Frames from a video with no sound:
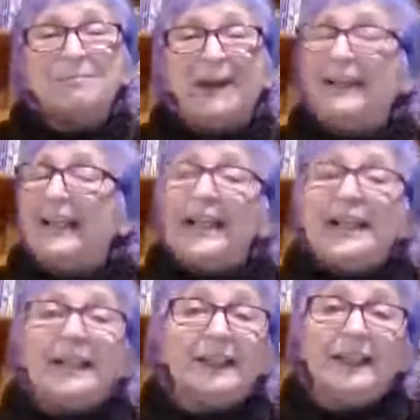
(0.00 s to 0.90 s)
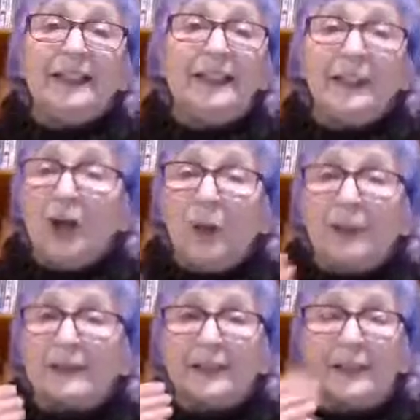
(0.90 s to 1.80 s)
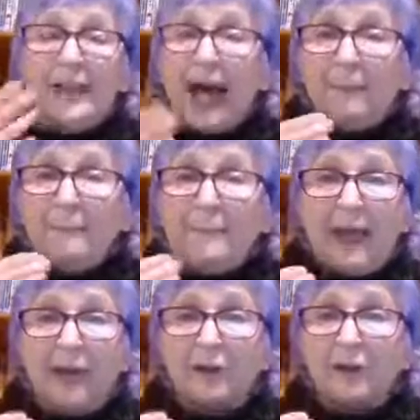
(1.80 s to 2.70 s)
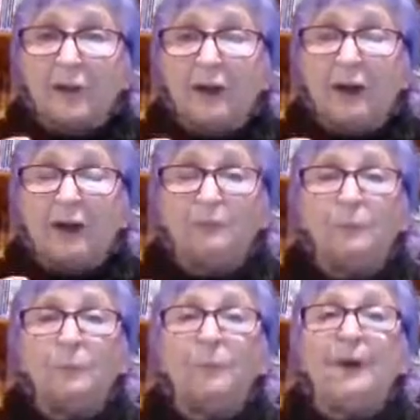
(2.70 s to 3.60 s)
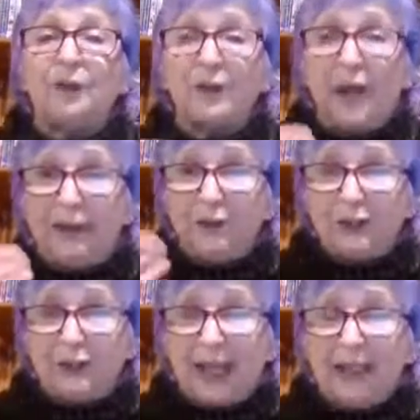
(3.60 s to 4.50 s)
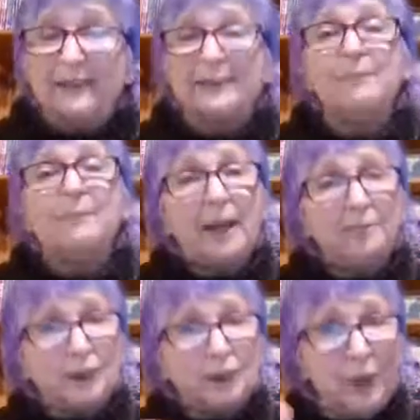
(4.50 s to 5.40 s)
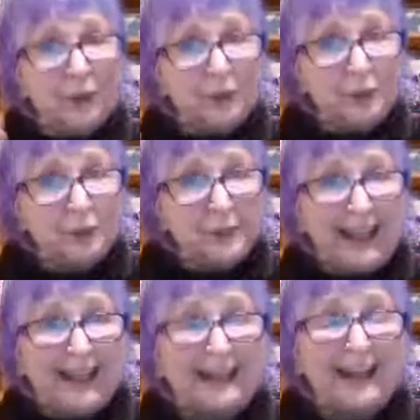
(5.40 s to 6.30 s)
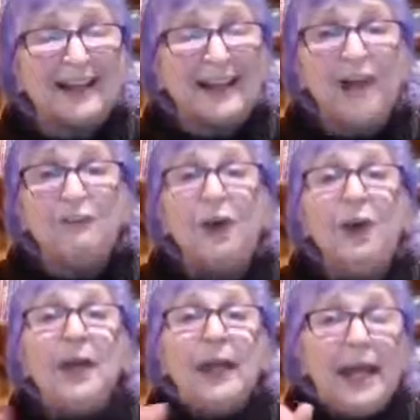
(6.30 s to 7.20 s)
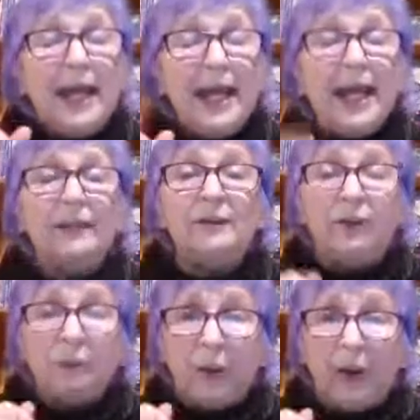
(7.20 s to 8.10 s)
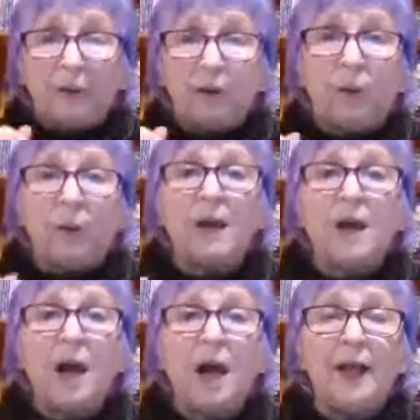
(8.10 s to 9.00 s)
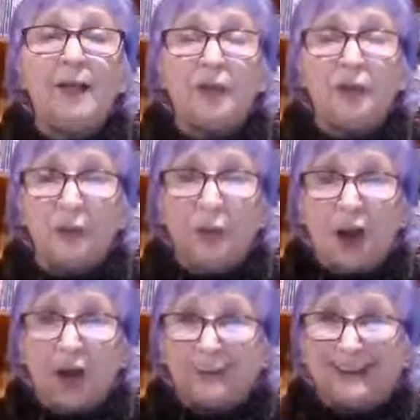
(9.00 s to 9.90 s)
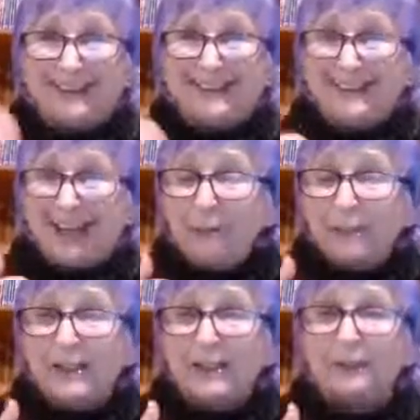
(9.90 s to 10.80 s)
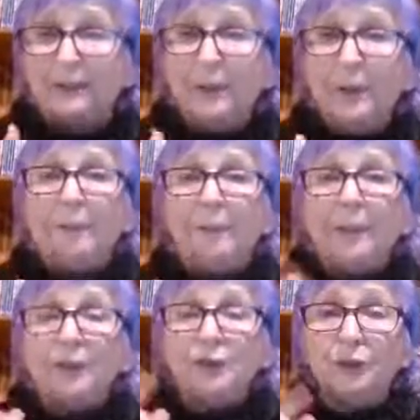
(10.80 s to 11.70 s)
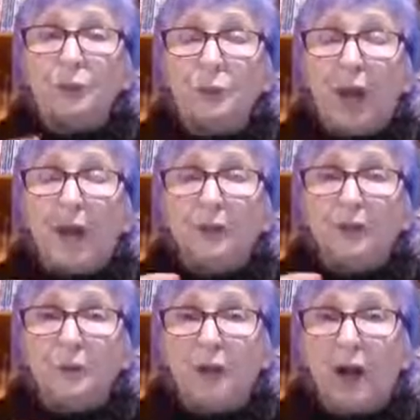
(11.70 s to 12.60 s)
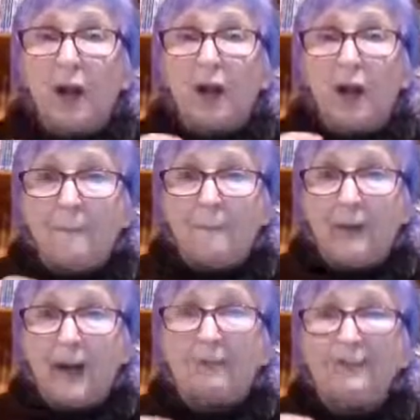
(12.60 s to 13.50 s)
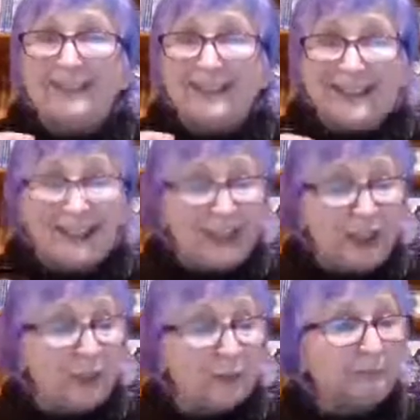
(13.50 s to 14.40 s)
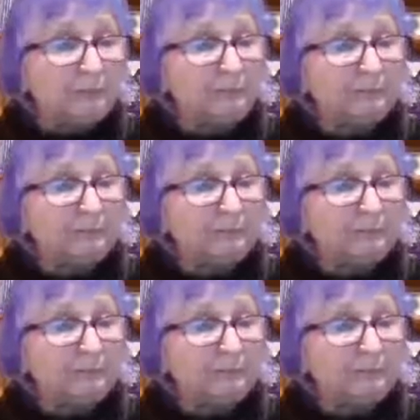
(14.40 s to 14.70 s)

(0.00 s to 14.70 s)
But it's not a matter of whether or not you say it. Sometimes it's whether you say it enough and whether or not you are receptive to what you are about to hear.